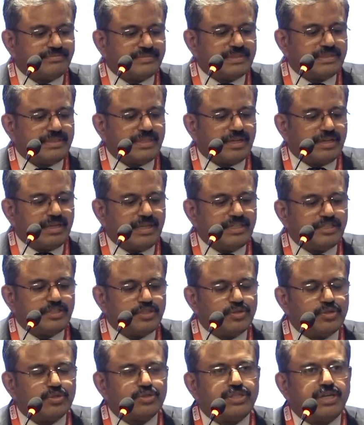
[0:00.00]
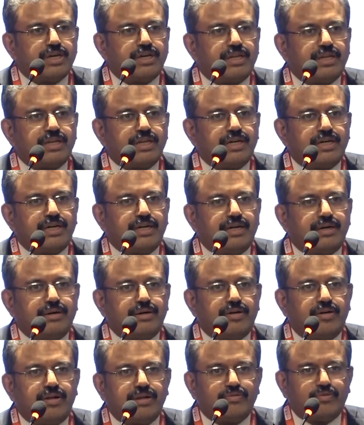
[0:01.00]
the issues are
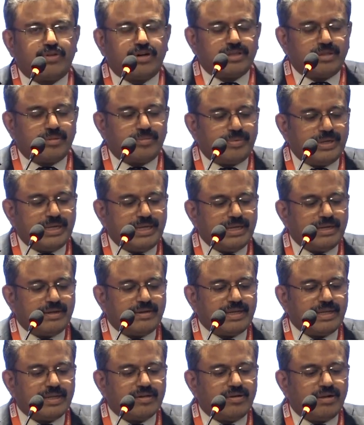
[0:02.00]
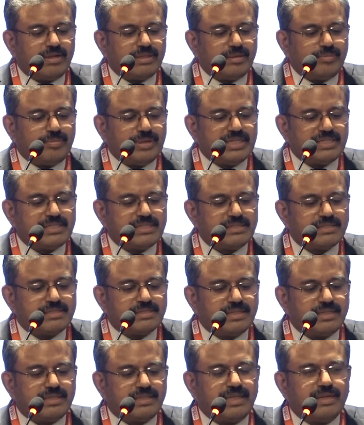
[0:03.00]
all for the pediatric, all the patients.
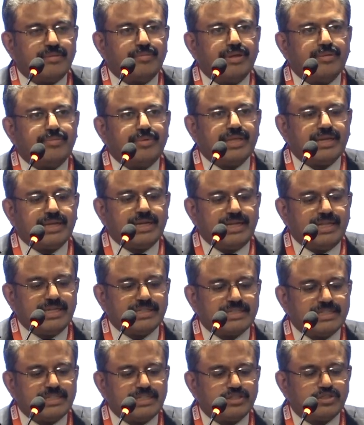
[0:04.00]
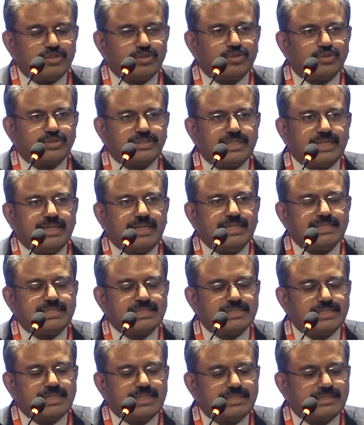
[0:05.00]
There may be radiation issues,
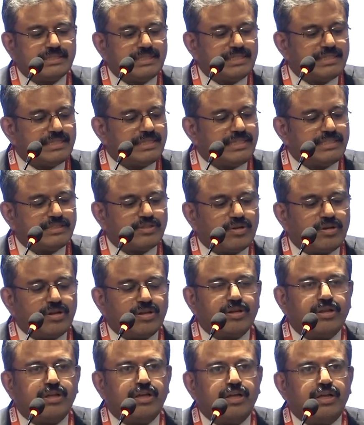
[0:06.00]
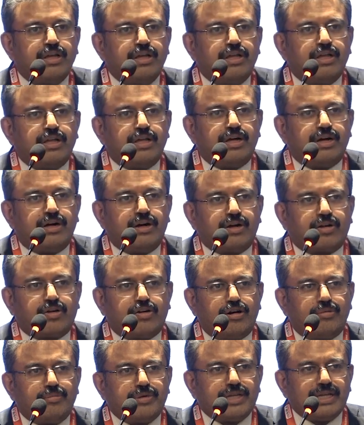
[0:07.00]
sedation, anesthesia. These are all
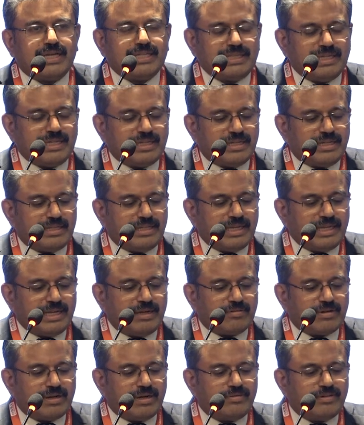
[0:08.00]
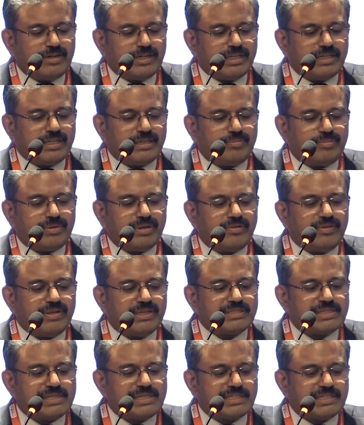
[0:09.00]
common. I think they have covered in the
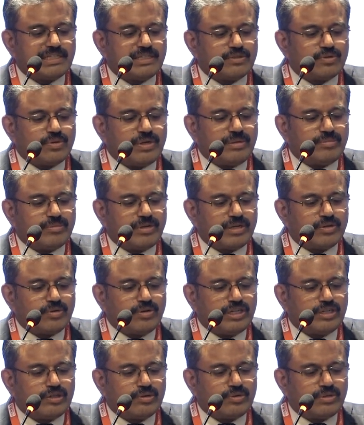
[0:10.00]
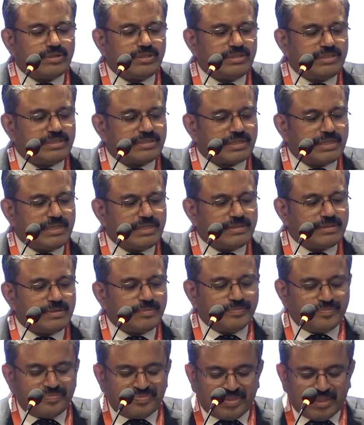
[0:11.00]
previous lecture, so I'm not going to discuss.
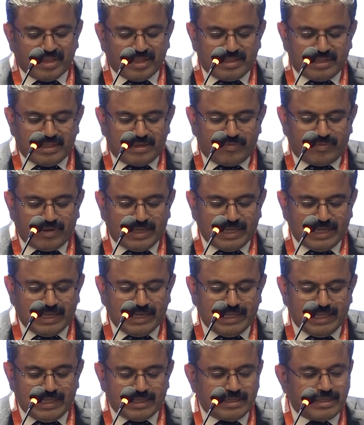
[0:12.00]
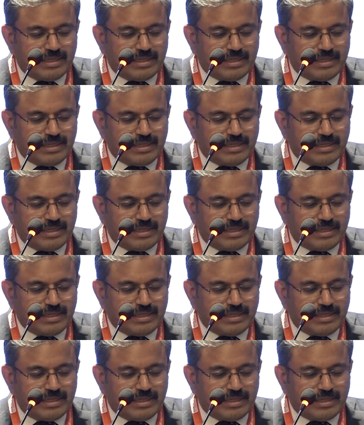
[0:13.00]
Then finally,